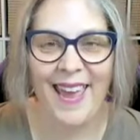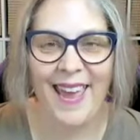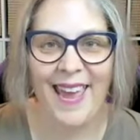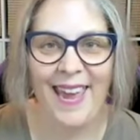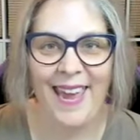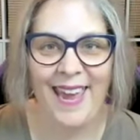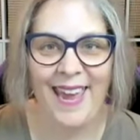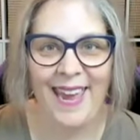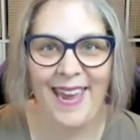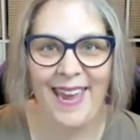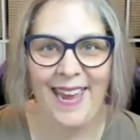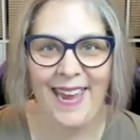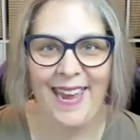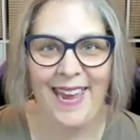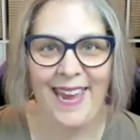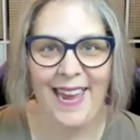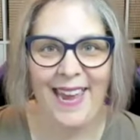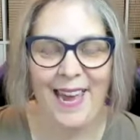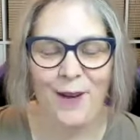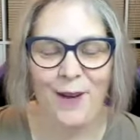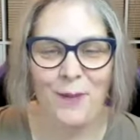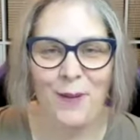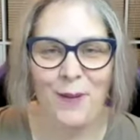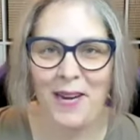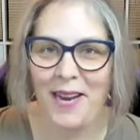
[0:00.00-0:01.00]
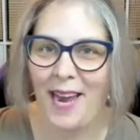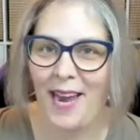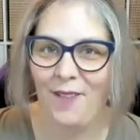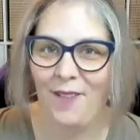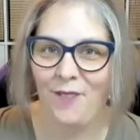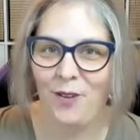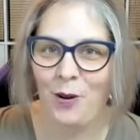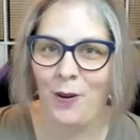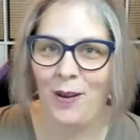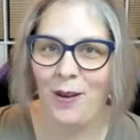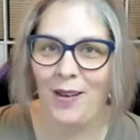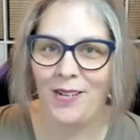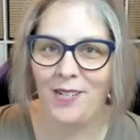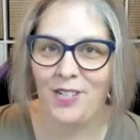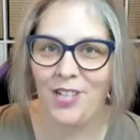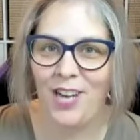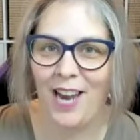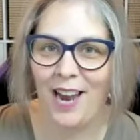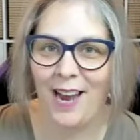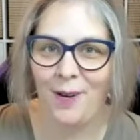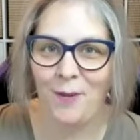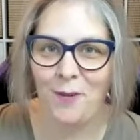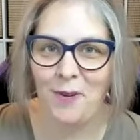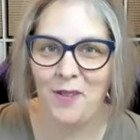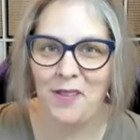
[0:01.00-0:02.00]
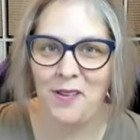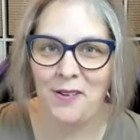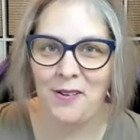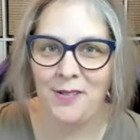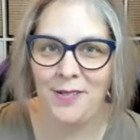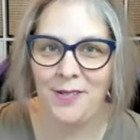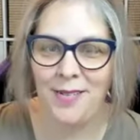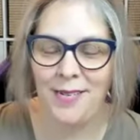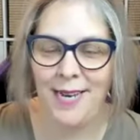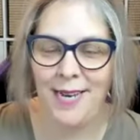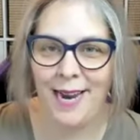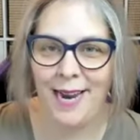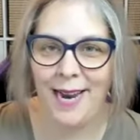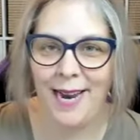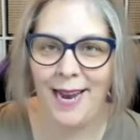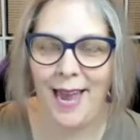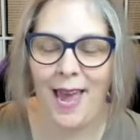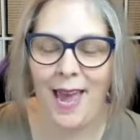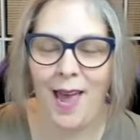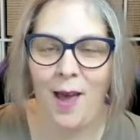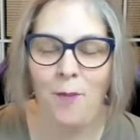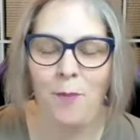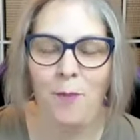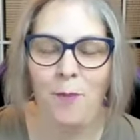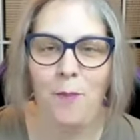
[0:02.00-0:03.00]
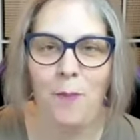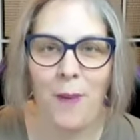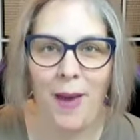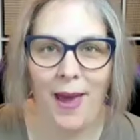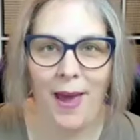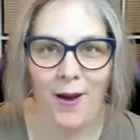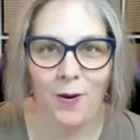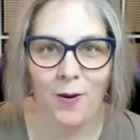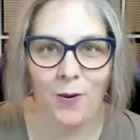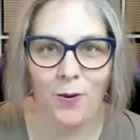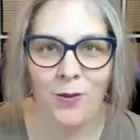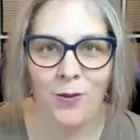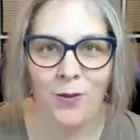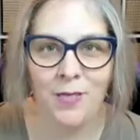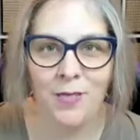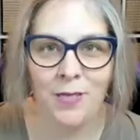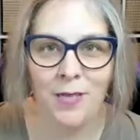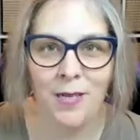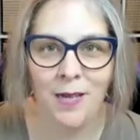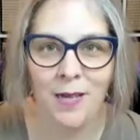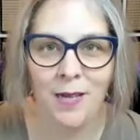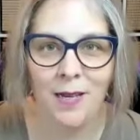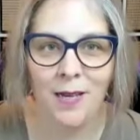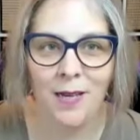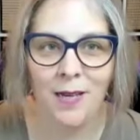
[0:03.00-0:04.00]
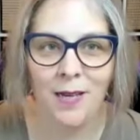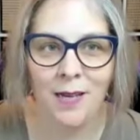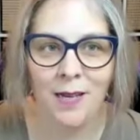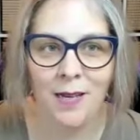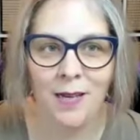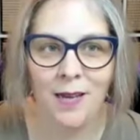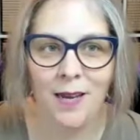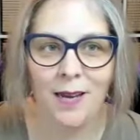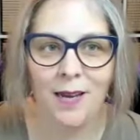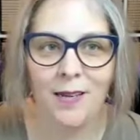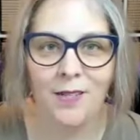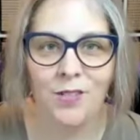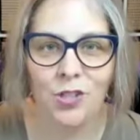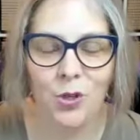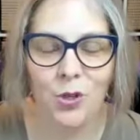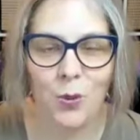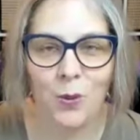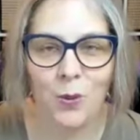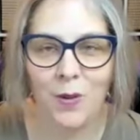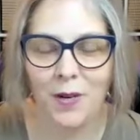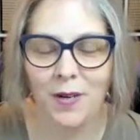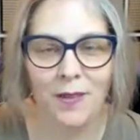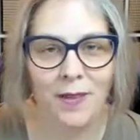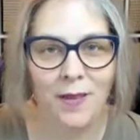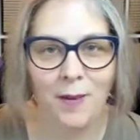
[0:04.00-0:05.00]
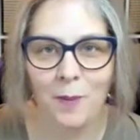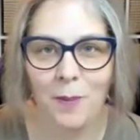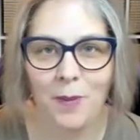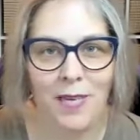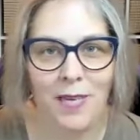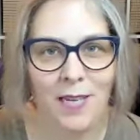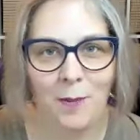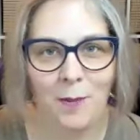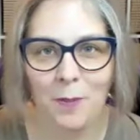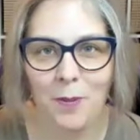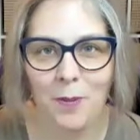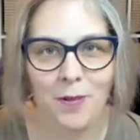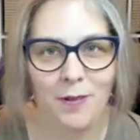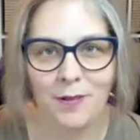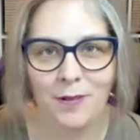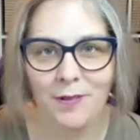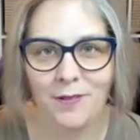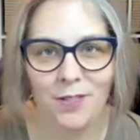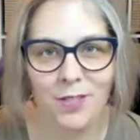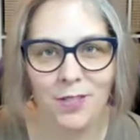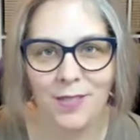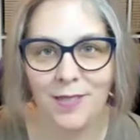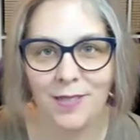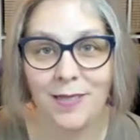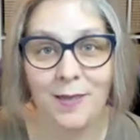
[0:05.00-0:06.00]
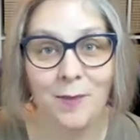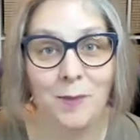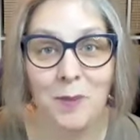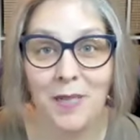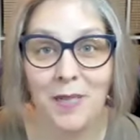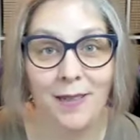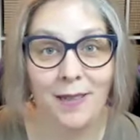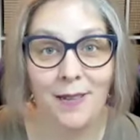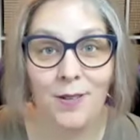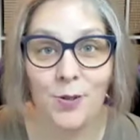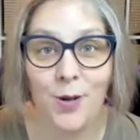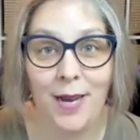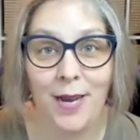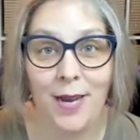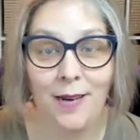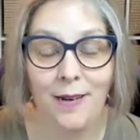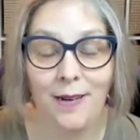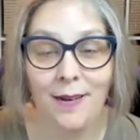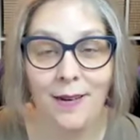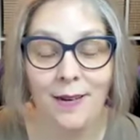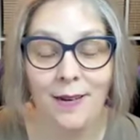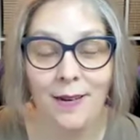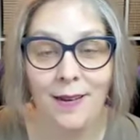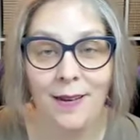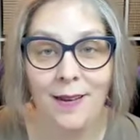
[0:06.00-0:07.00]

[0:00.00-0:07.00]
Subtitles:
Hey, I want to have a quick chat with you today about a chore that people just completely dread.